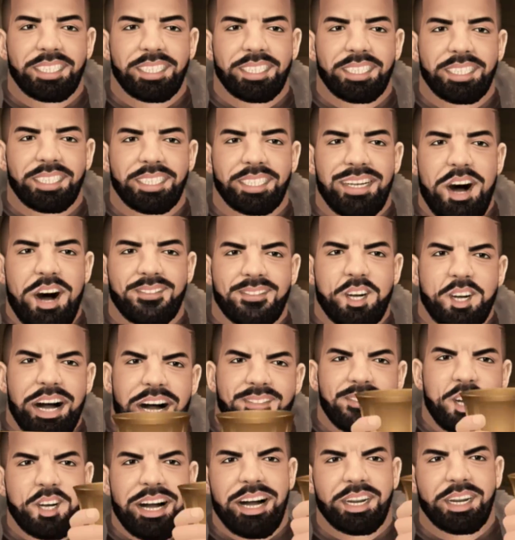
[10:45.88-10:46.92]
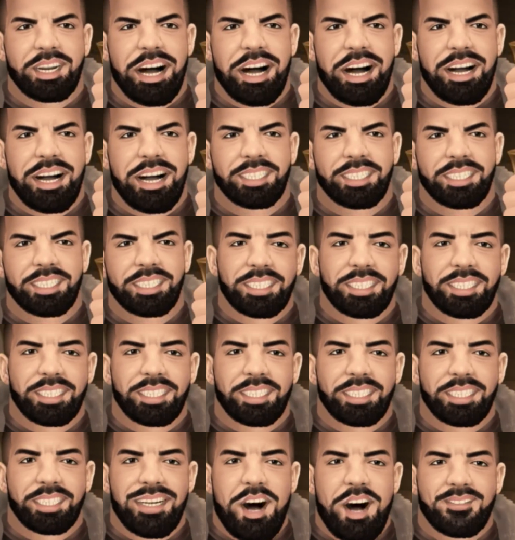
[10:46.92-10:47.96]
Vino because he gets better with age,
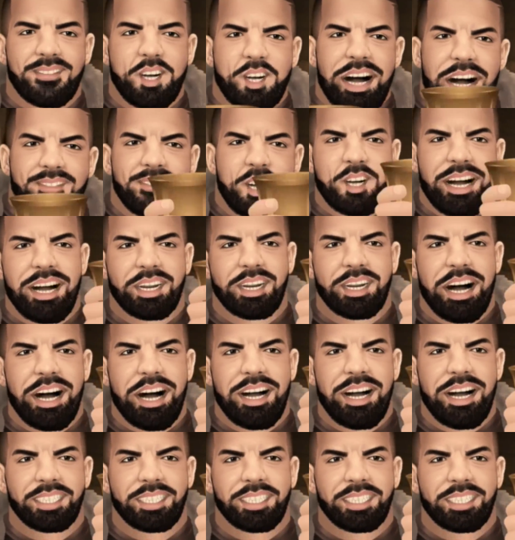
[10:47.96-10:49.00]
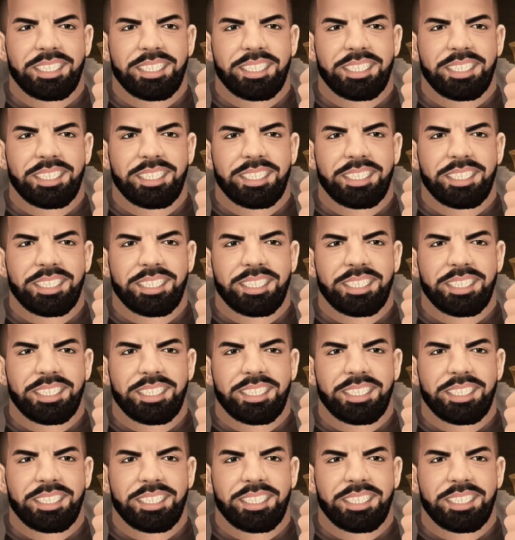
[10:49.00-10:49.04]
right? And then